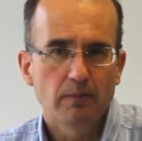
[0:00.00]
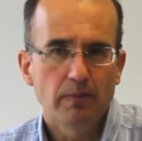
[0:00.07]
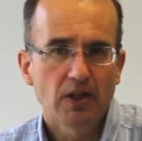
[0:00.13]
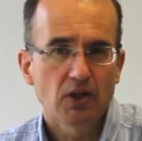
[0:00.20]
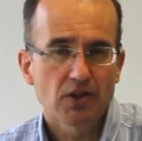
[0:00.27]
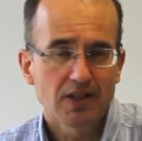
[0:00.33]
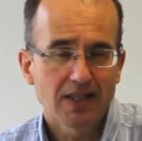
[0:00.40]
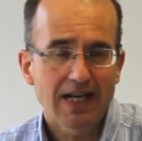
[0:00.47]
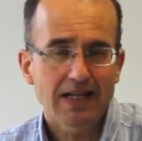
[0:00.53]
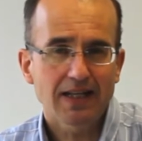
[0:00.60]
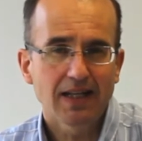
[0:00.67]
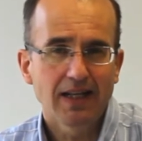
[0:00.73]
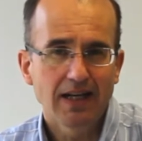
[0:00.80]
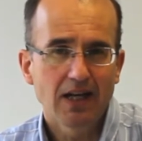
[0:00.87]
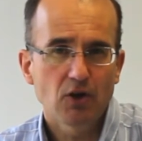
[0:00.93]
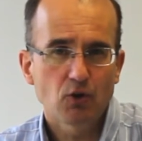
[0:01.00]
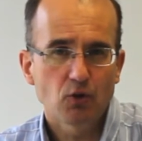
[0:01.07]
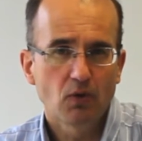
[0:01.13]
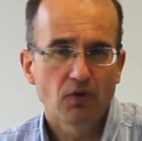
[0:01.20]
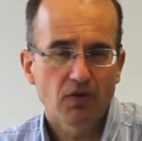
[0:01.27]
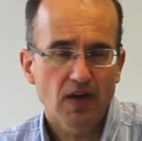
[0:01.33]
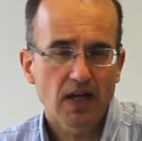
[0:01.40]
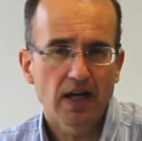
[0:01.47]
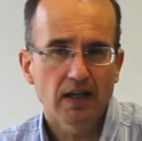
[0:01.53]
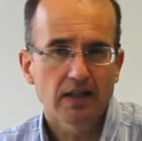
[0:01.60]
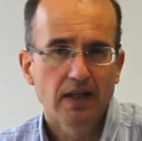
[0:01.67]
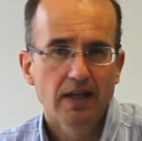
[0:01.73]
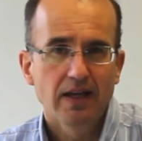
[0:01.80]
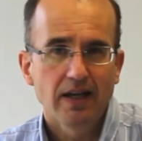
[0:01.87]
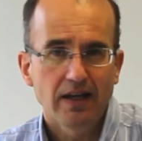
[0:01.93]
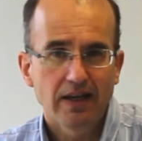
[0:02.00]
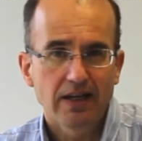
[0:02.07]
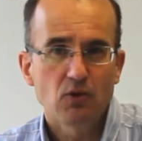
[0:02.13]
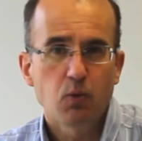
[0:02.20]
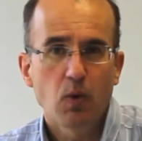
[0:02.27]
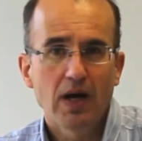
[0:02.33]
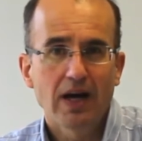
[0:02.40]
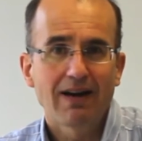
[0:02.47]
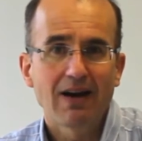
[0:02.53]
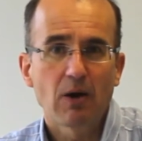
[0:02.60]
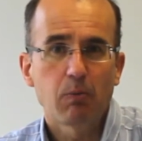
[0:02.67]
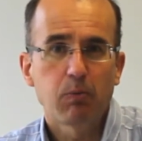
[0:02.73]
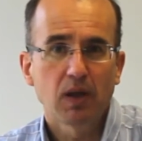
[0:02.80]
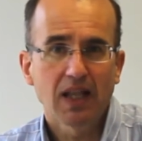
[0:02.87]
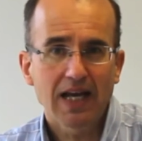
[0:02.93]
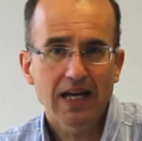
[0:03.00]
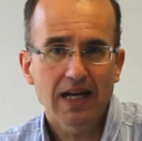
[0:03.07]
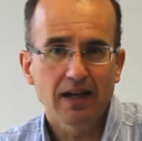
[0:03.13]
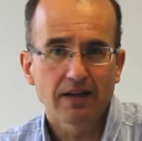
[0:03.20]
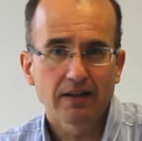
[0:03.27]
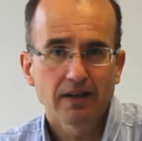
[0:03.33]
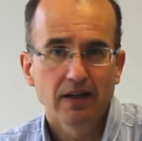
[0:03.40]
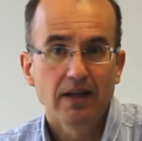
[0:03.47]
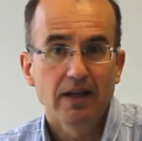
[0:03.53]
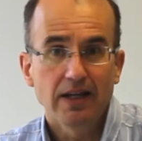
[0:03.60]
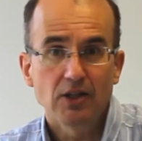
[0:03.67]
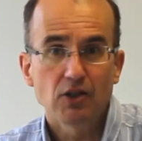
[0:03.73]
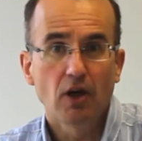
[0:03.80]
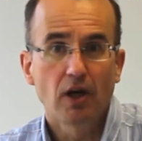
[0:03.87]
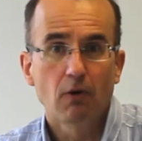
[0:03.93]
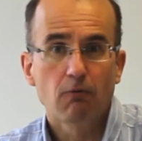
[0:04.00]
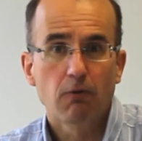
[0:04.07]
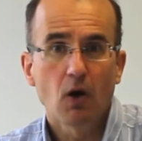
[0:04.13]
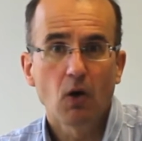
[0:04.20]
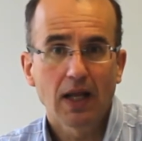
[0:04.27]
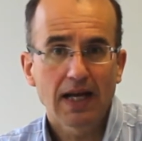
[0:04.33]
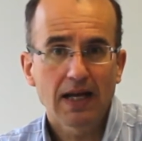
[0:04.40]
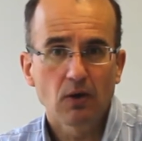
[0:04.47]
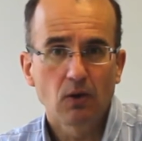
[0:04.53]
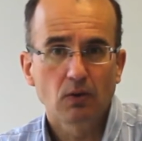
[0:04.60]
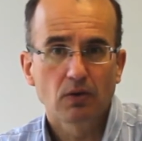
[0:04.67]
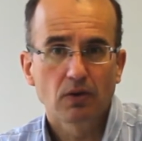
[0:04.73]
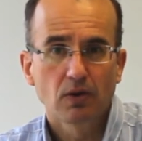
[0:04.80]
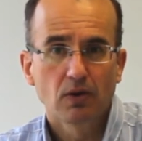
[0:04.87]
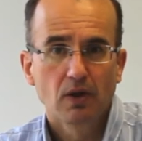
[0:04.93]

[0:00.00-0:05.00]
Because that, in actual fact, is where our plan is going to roll out.